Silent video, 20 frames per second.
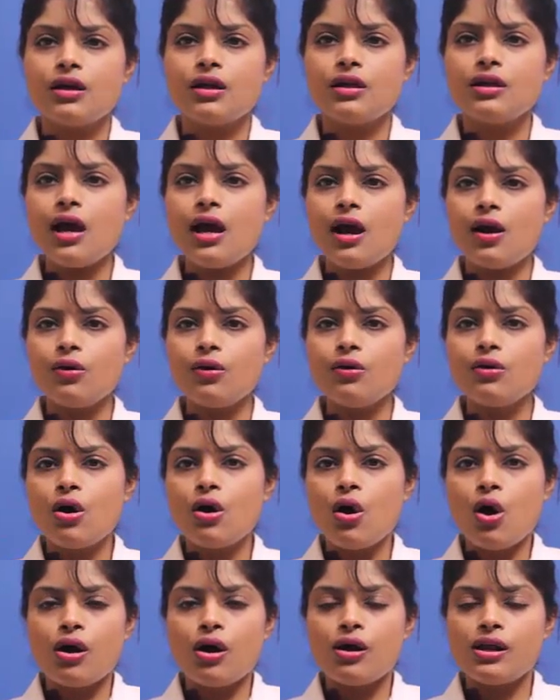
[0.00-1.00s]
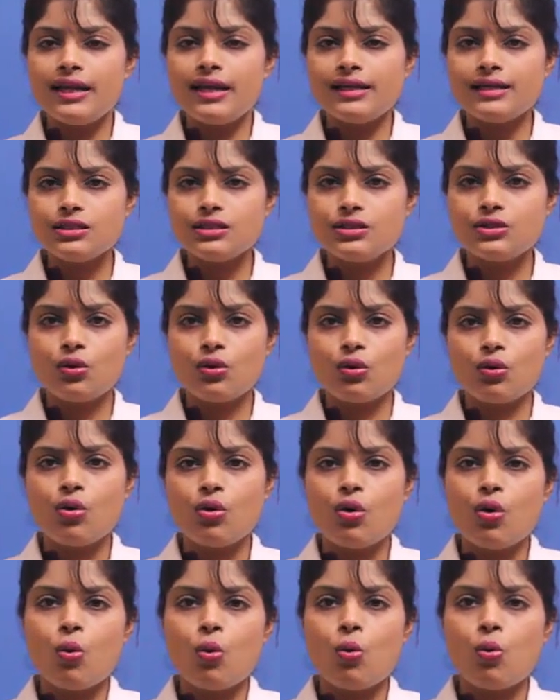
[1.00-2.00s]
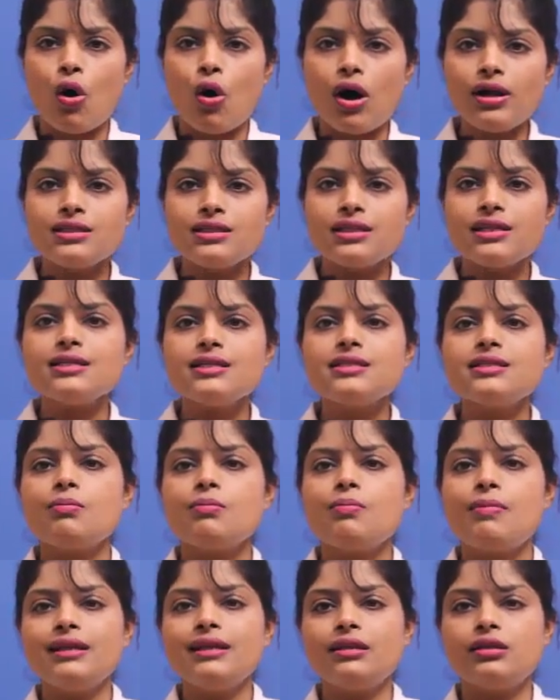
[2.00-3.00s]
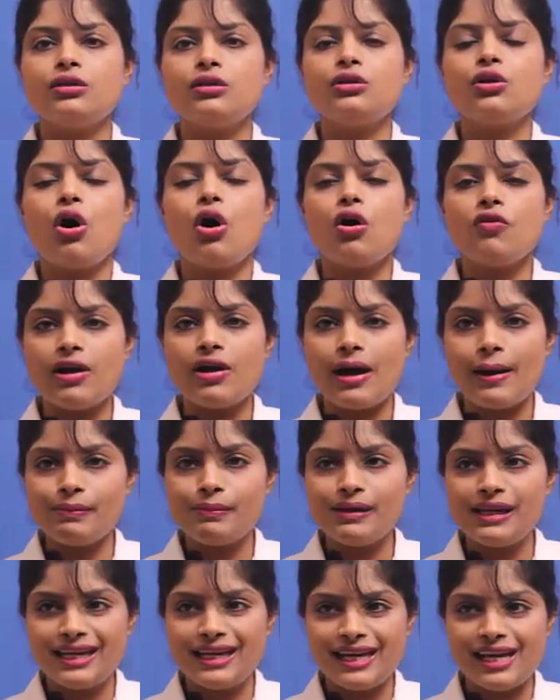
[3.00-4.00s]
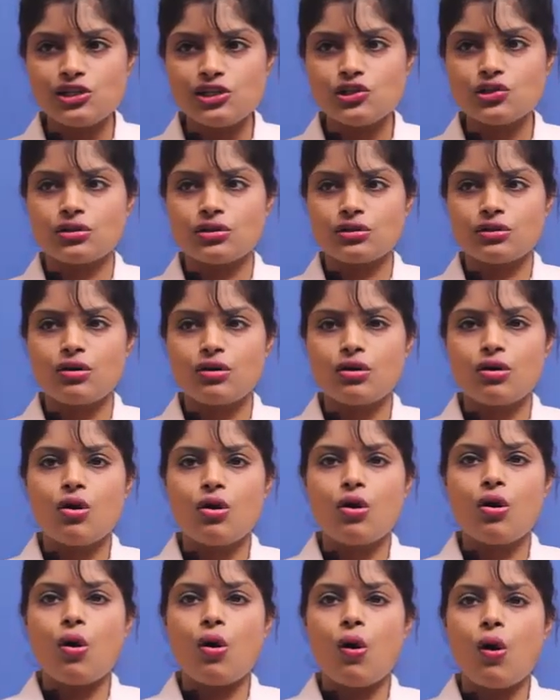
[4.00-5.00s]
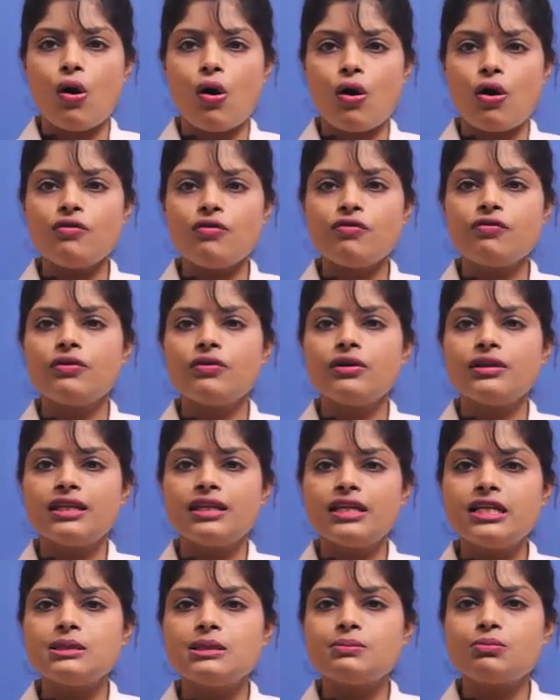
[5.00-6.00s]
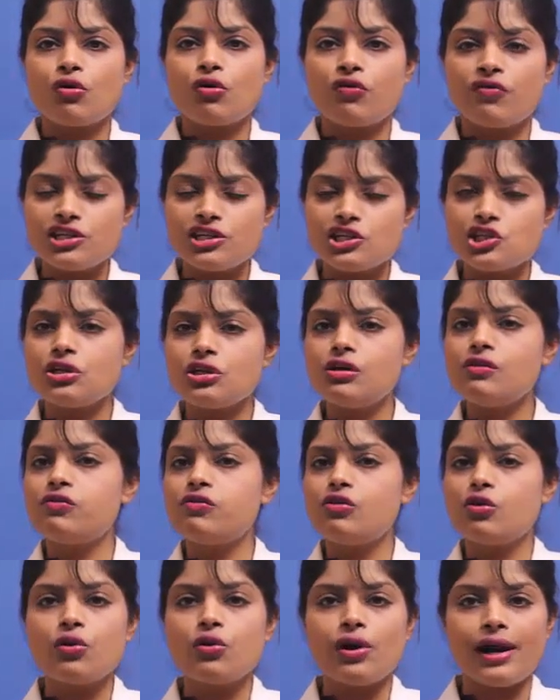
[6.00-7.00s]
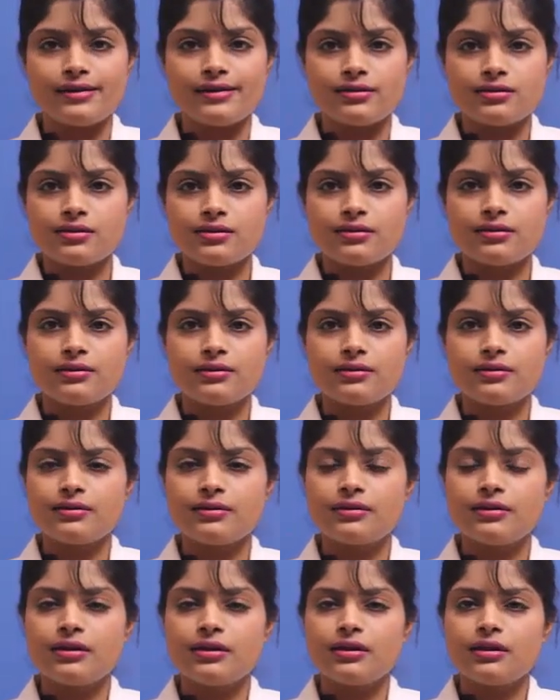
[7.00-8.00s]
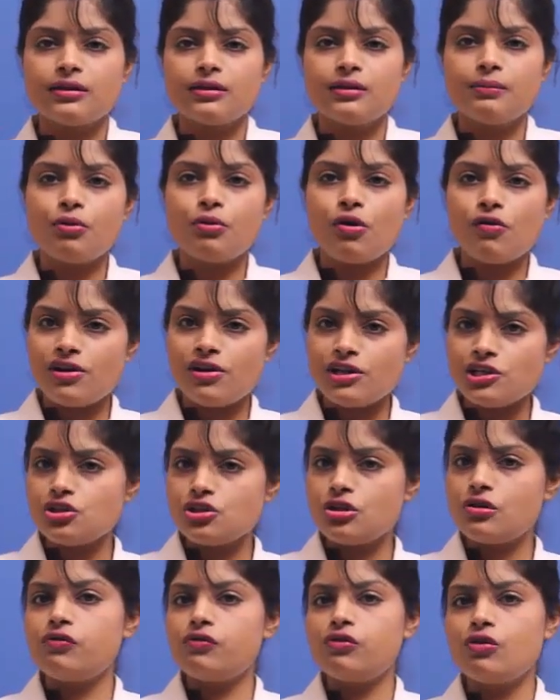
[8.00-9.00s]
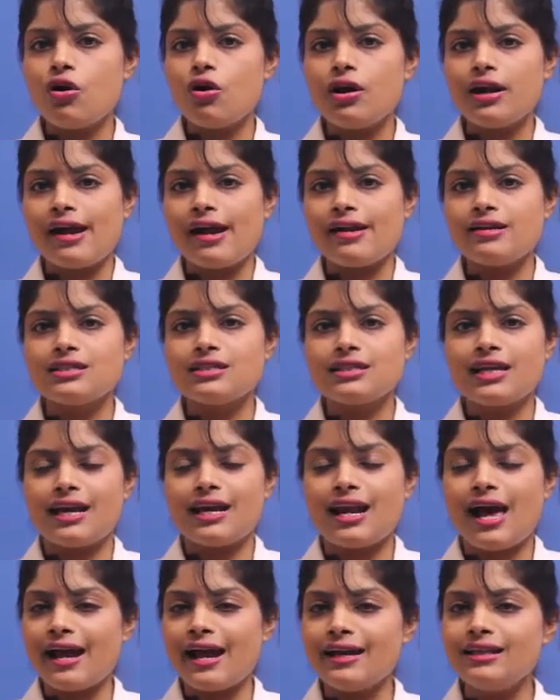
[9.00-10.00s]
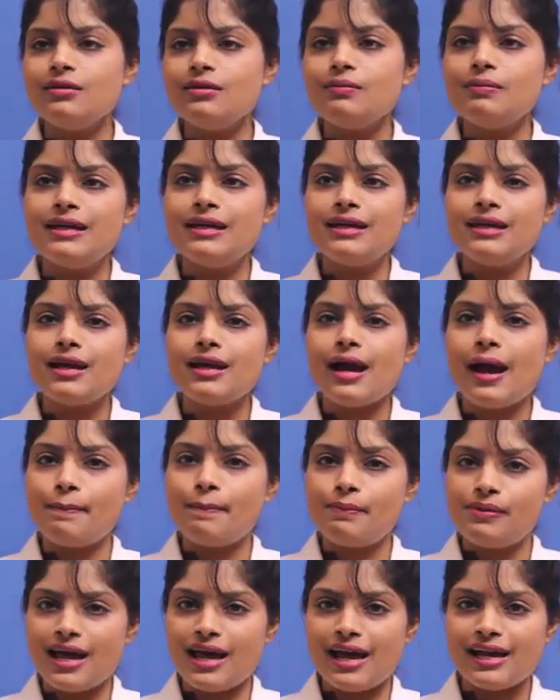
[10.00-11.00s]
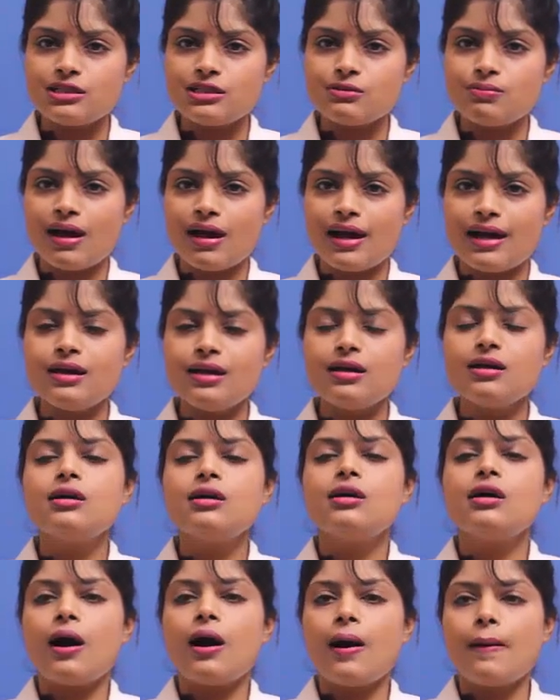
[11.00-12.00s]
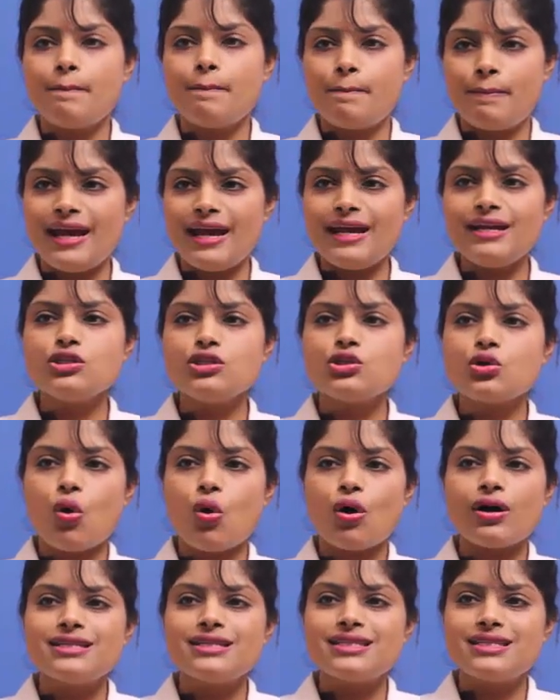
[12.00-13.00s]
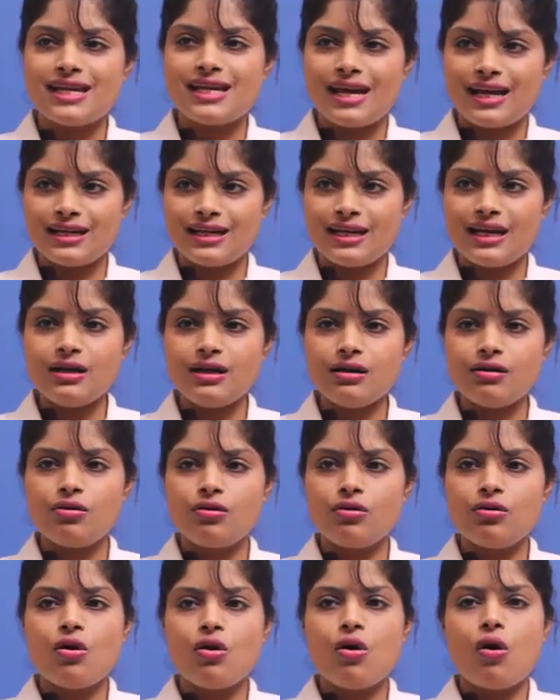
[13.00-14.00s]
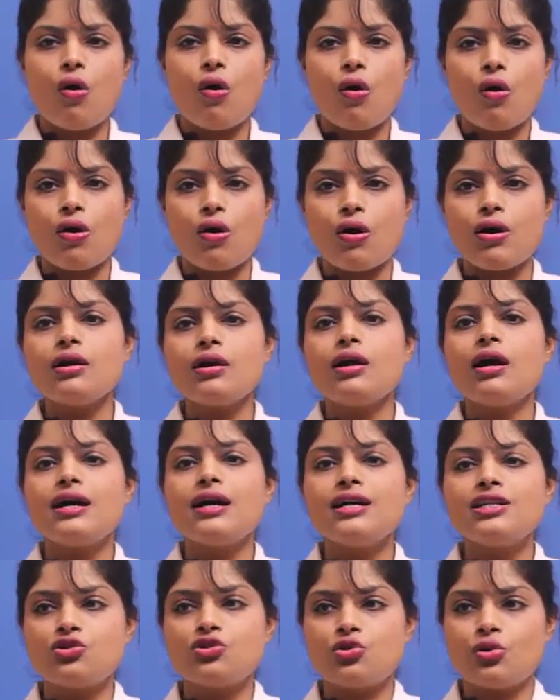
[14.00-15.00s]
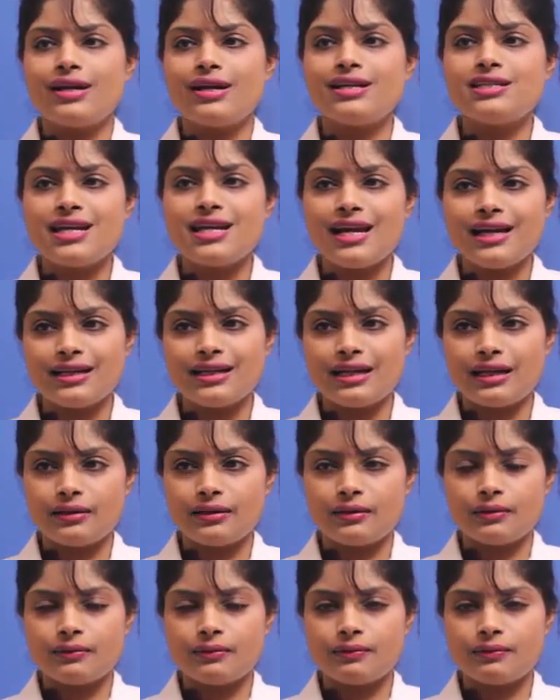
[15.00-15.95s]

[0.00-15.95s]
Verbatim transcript: Now let us know what is the method of application of these professional fluorides. The professional fluorides can either be applied by a paint-on technique or a tray technique.